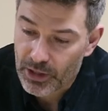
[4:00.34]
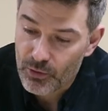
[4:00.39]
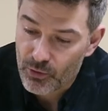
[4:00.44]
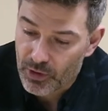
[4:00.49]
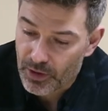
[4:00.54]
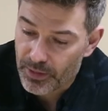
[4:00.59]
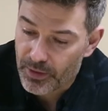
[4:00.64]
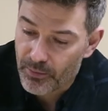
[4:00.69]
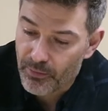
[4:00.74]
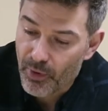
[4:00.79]
I
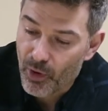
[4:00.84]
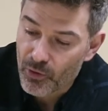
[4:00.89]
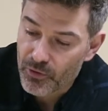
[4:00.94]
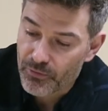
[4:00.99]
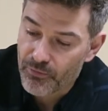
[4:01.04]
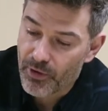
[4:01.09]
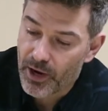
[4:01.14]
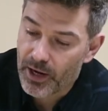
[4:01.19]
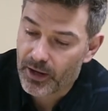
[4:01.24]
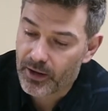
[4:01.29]
look at the
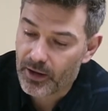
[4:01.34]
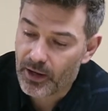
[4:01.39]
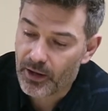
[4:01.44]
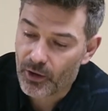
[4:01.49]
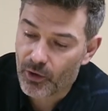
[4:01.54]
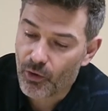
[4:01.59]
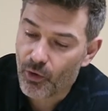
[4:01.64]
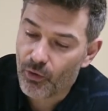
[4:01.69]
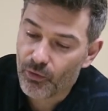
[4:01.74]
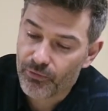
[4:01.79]
box rec,
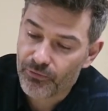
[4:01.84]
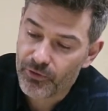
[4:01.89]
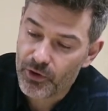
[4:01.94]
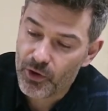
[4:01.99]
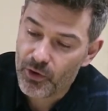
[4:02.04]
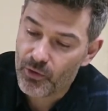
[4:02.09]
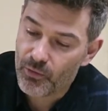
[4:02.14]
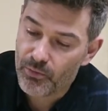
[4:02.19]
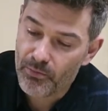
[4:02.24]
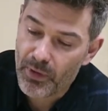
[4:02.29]
I called a
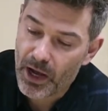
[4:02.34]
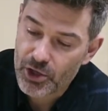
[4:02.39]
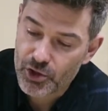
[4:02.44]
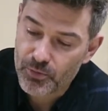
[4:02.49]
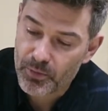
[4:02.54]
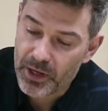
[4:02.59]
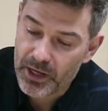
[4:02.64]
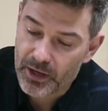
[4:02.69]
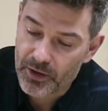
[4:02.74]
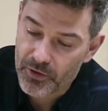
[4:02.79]
few
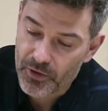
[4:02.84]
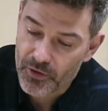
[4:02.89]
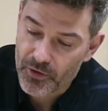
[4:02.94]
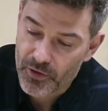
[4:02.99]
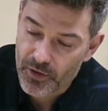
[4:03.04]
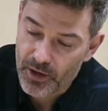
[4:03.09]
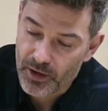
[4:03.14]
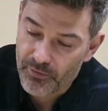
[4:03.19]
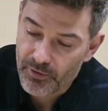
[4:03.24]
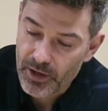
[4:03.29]
matchmakers and
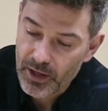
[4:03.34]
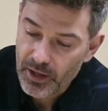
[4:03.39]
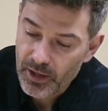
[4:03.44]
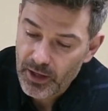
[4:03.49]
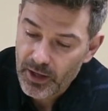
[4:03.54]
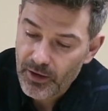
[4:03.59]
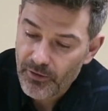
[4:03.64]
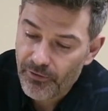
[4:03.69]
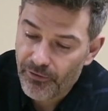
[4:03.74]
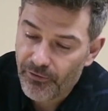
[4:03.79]
stuff.
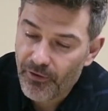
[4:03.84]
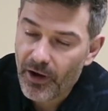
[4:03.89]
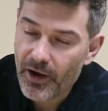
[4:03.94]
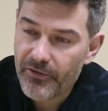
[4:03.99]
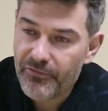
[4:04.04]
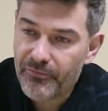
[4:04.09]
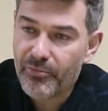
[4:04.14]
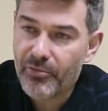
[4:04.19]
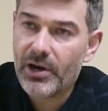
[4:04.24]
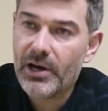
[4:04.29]

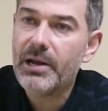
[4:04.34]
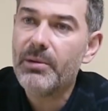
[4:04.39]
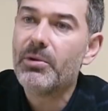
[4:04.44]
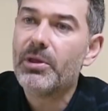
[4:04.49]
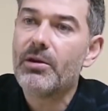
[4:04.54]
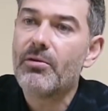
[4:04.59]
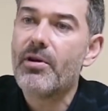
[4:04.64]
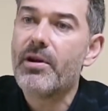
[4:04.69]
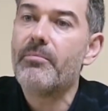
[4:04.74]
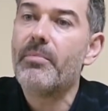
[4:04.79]
5
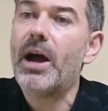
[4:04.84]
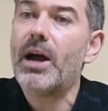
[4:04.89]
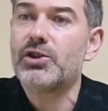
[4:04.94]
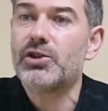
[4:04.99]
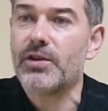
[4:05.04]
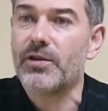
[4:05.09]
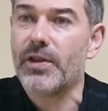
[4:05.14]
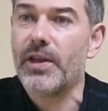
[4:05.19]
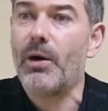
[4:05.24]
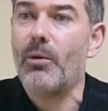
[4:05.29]
preliminary
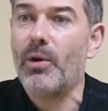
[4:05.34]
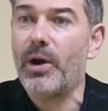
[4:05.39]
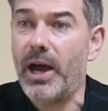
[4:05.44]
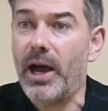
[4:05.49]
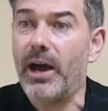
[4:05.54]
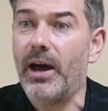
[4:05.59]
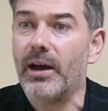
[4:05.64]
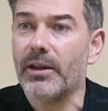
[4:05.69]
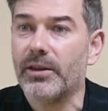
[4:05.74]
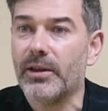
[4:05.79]
matches that we
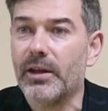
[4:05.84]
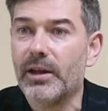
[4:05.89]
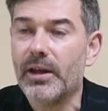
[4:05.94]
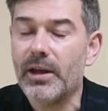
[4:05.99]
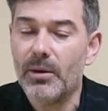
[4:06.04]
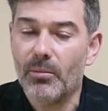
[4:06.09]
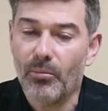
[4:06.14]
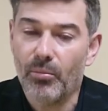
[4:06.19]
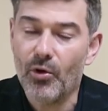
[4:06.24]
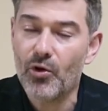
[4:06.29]
had.
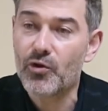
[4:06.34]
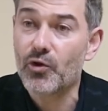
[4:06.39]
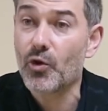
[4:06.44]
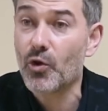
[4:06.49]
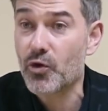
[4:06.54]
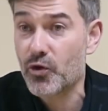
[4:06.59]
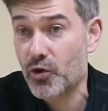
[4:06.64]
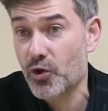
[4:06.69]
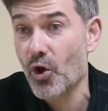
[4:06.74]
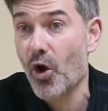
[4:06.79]
Boys
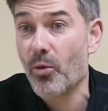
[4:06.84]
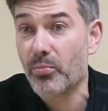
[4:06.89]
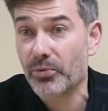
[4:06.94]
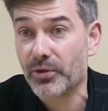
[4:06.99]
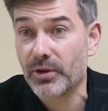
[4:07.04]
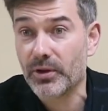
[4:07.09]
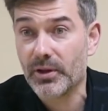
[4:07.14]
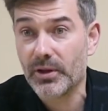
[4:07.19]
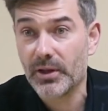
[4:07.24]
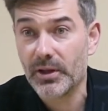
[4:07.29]
got
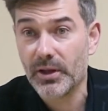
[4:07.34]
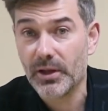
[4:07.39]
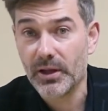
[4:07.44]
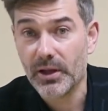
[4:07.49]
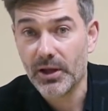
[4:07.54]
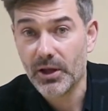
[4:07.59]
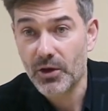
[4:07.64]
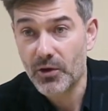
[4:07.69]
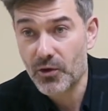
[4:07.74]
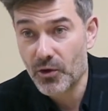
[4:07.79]
stopped,
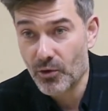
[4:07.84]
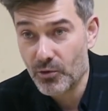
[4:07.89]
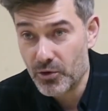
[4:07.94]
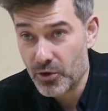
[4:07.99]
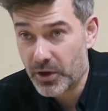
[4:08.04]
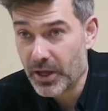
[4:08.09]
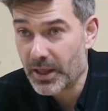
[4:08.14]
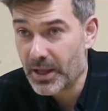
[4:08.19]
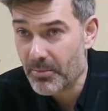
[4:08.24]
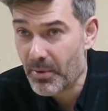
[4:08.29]
so
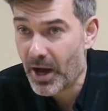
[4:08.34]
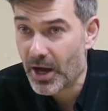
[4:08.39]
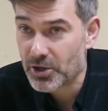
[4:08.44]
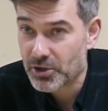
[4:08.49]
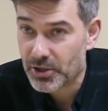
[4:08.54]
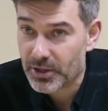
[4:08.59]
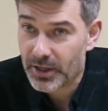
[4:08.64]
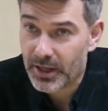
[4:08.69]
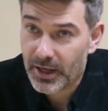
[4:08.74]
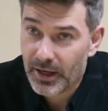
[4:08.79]
you can
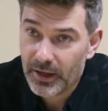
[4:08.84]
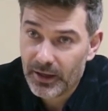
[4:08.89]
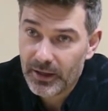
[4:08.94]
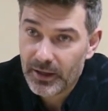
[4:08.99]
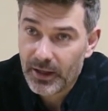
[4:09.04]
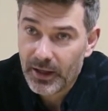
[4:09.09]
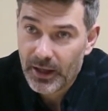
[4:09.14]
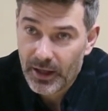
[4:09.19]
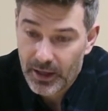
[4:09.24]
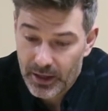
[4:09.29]
imagine, yeah?
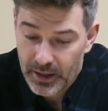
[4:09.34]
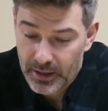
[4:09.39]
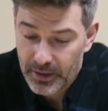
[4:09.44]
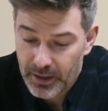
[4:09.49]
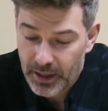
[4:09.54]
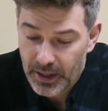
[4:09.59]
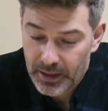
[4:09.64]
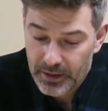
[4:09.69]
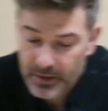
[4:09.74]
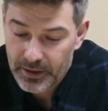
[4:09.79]

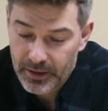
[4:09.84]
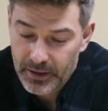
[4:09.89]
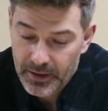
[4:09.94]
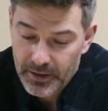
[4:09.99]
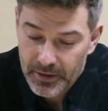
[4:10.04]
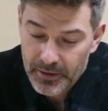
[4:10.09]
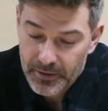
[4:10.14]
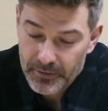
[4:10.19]
And